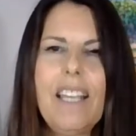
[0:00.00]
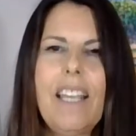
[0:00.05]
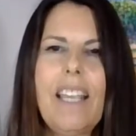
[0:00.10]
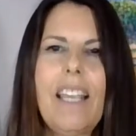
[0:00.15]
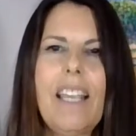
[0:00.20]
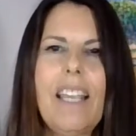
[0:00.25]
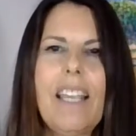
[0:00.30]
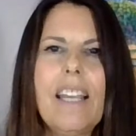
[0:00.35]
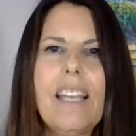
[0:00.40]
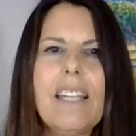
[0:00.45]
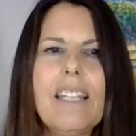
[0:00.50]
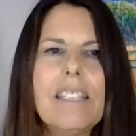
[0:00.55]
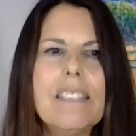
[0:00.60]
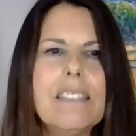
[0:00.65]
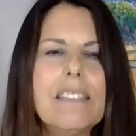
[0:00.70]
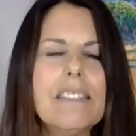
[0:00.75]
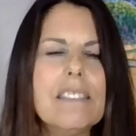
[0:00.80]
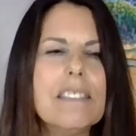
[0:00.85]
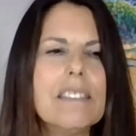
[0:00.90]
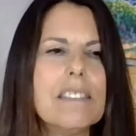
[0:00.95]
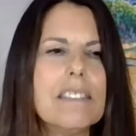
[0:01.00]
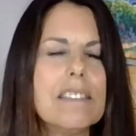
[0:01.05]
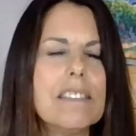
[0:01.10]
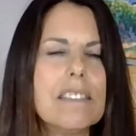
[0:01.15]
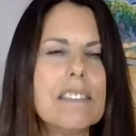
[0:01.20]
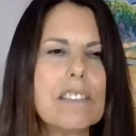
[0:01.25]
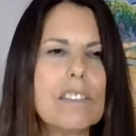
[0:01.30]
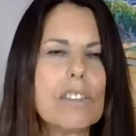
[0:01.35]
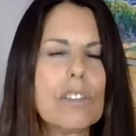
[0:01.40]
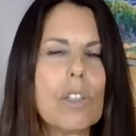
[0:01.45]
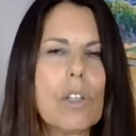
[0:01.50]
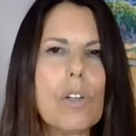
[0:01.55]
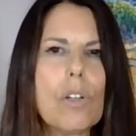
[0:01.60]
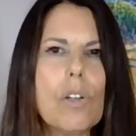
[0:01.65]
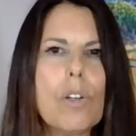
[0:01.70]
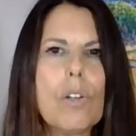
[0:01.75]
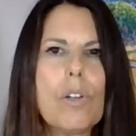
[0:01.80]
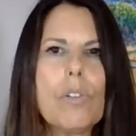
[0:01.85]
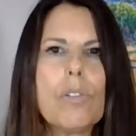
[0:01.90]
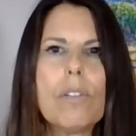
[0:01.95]
And
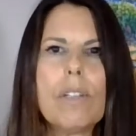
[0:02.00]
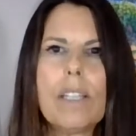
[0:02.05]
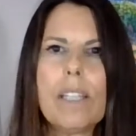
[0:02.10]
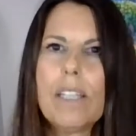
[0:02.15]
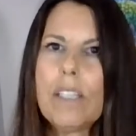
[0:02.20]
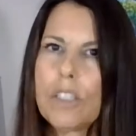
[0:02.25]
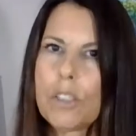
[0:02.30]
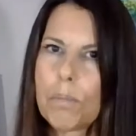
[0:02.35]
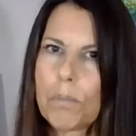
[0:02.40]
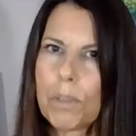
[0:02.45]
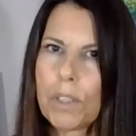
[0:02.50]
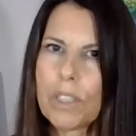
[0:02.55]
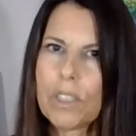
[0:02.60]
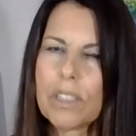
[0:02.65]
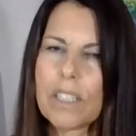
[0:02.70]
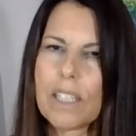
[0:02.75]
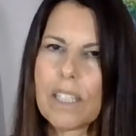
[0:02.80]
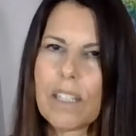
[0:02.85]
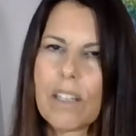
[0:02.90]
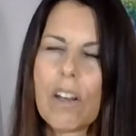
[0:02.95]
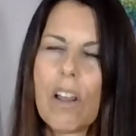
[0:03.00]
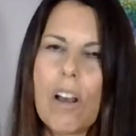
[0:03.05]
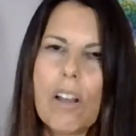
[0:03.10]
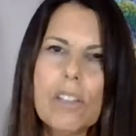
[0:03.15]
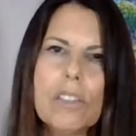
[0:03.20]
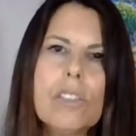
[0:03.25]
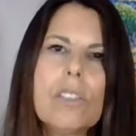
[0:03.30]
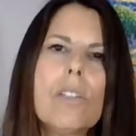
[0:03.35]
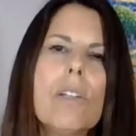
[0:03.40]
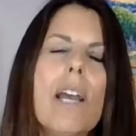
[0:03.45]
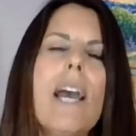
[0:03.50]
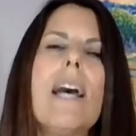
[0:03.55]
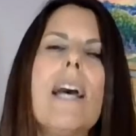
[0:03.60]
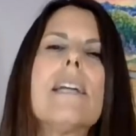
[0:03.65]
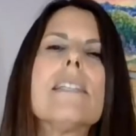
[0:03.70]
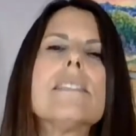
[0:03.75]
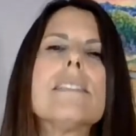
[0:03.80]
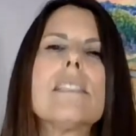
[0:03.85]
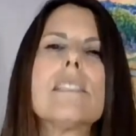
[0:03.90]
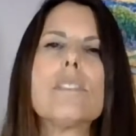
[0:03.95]
so each person also
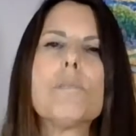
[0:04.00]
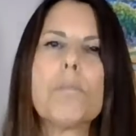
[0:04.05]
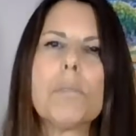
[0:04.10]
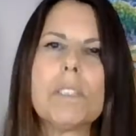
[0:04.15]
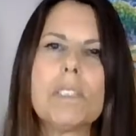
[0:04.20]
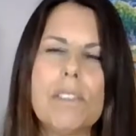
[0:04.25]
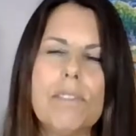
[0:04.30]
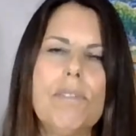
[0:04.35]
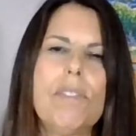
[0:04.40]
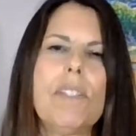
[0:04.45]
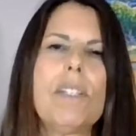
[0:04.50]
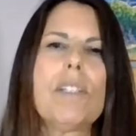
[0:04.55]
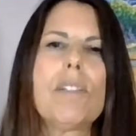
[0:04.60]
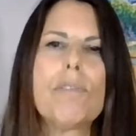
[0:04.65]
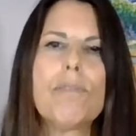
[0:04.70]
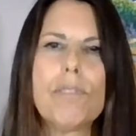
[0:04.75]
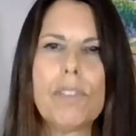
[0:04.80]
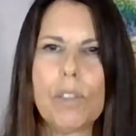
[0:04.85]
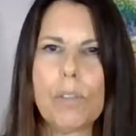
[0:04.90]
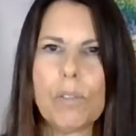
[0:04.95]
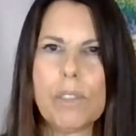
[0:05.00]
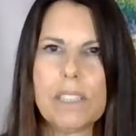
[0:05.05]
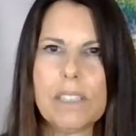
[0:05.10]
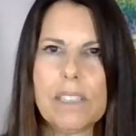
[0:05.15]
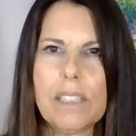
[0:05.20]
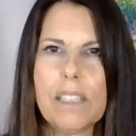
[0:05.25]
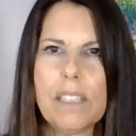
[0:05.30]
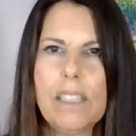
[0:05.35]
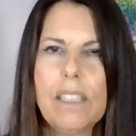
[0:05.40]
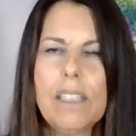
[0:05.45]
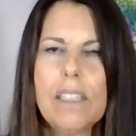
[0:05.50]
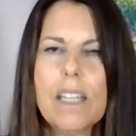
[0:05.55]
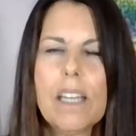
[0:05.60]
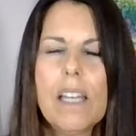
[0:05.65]
has a specific frequency.